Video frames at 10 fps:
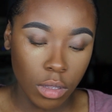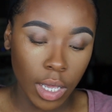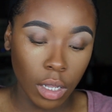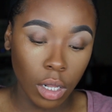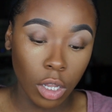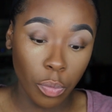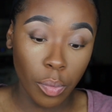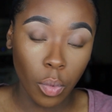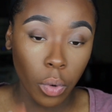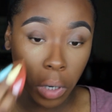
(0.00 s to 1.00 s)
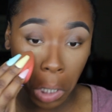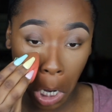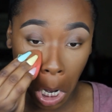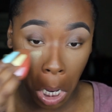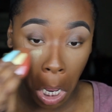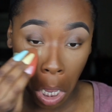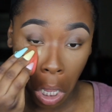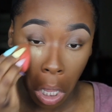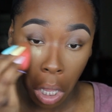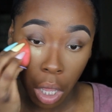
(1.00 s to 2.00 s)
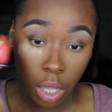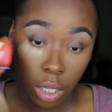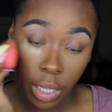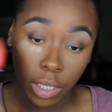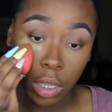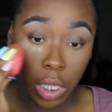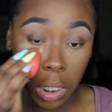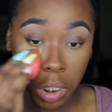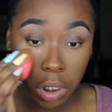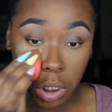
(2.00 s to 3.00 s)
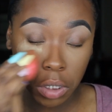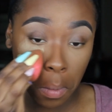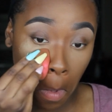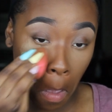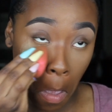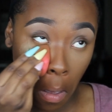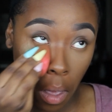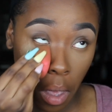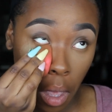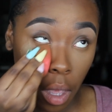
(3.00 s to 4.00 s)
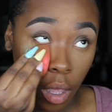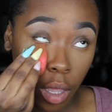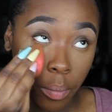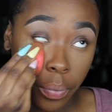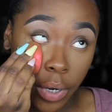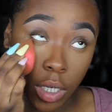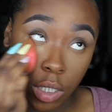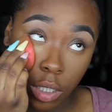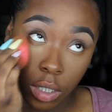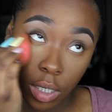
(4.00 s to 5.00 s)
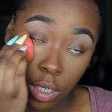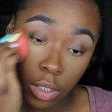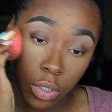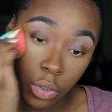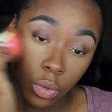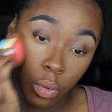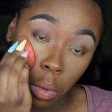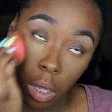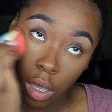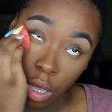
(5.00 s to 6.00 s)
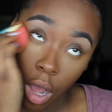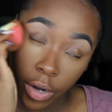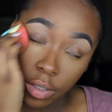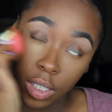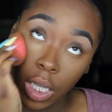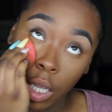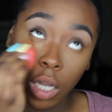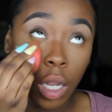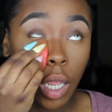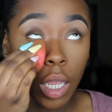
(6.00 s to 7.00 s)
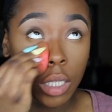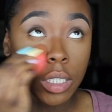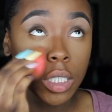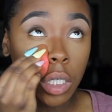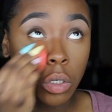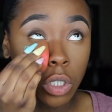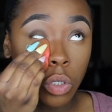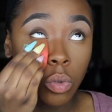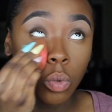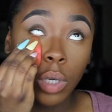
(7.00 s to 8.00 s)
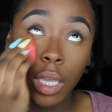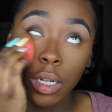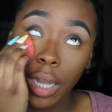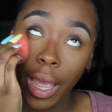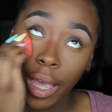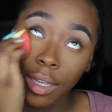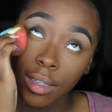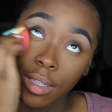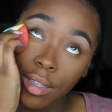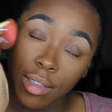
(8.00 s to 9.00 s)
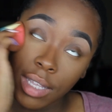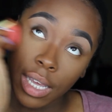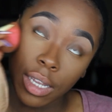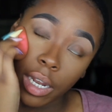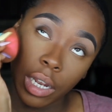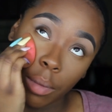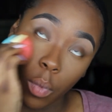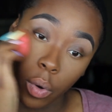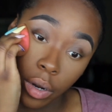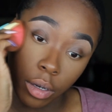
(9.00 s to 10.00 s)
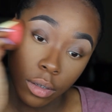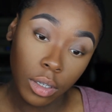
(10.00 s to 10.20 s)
Taking a little bit more like this and press into our skin until you cannot see it anymore.